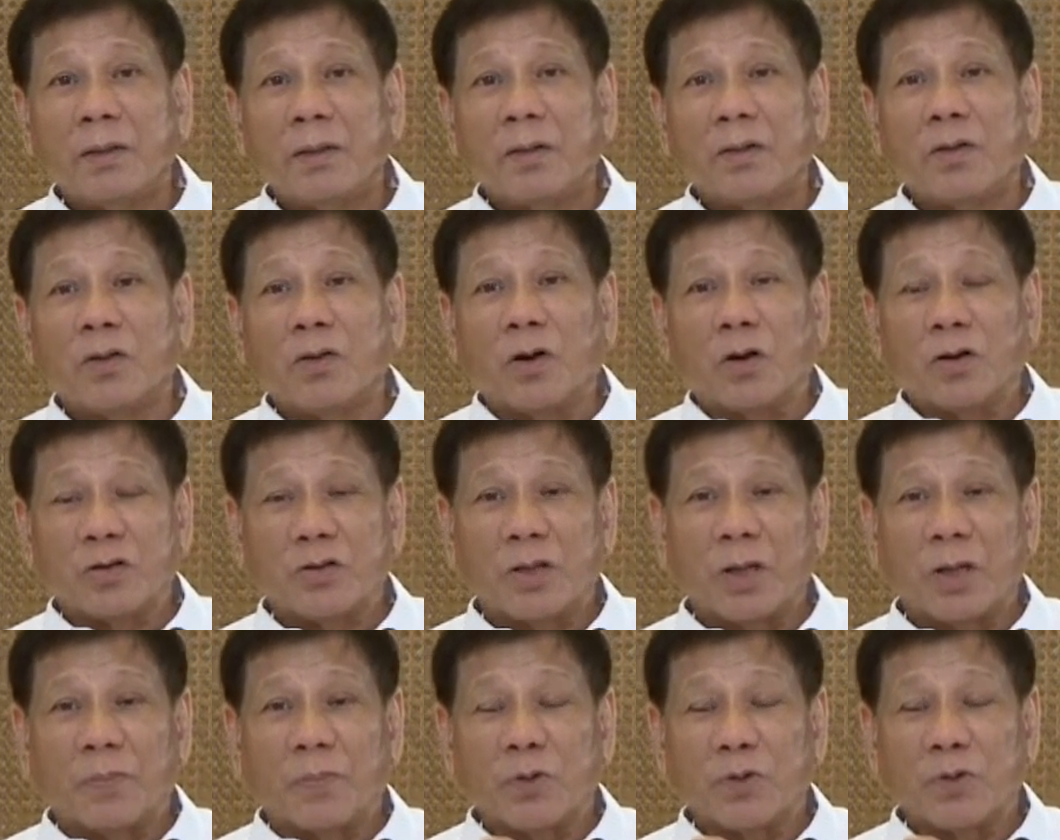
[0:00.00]
talks.
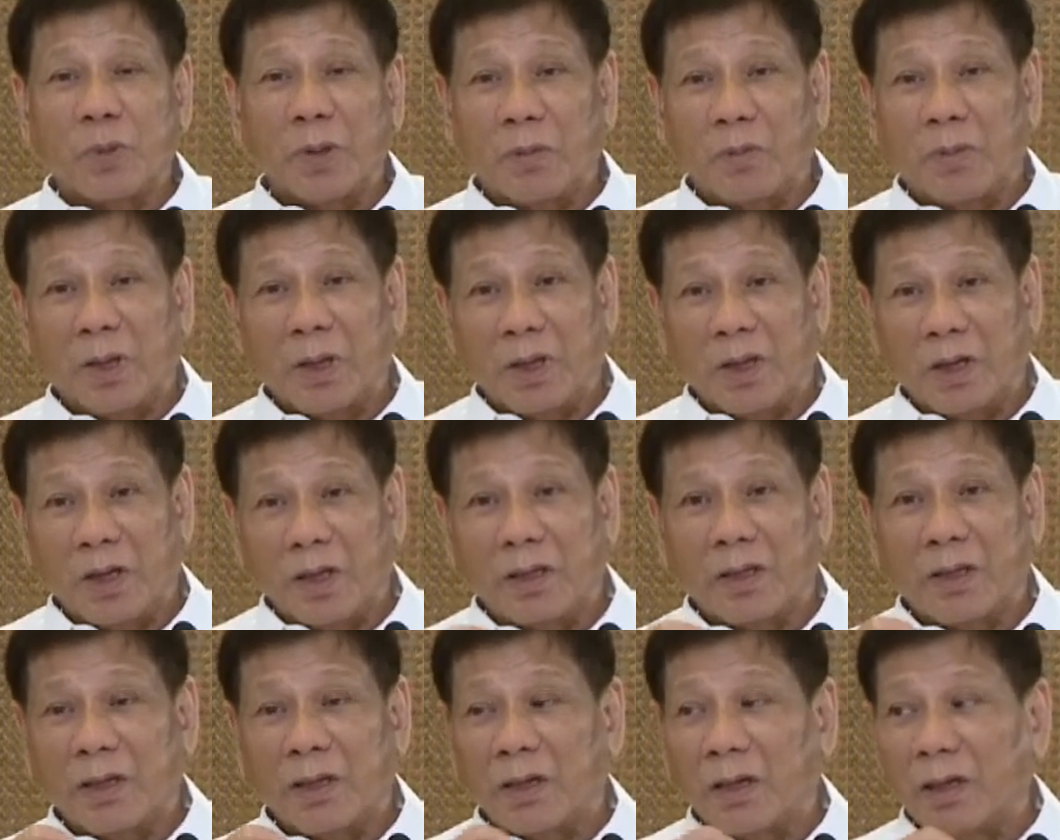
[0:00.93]
Tapos may
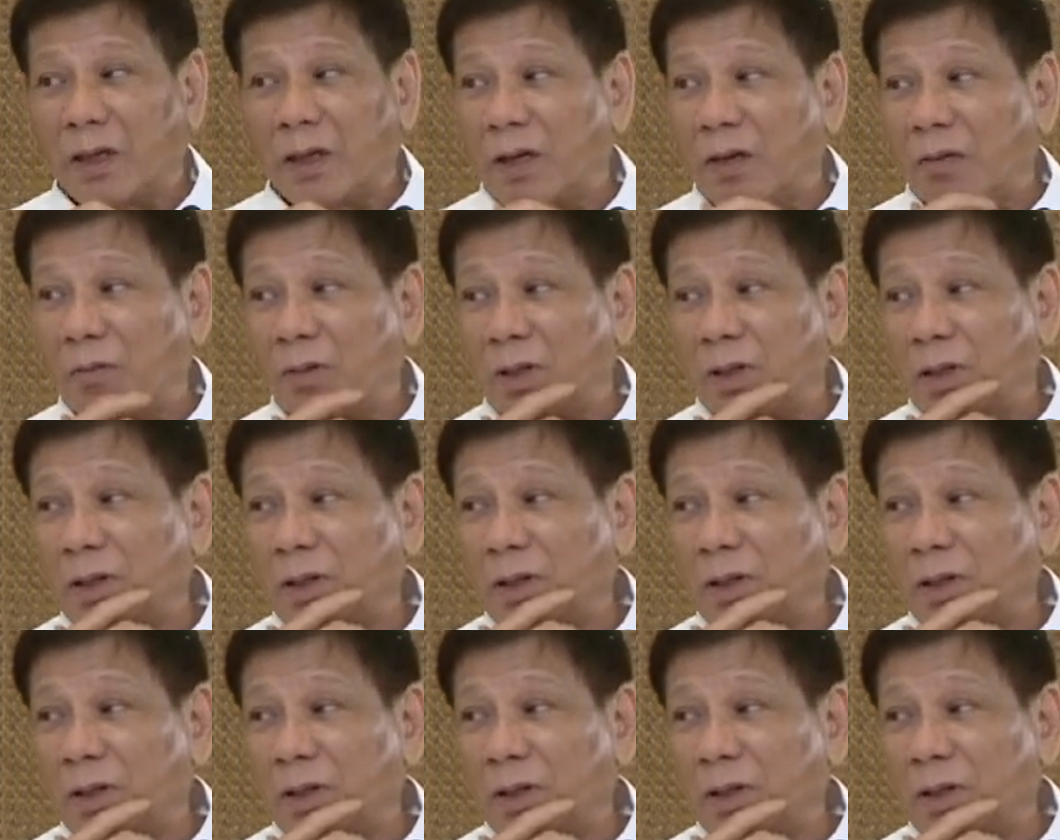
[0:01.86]
written agreement.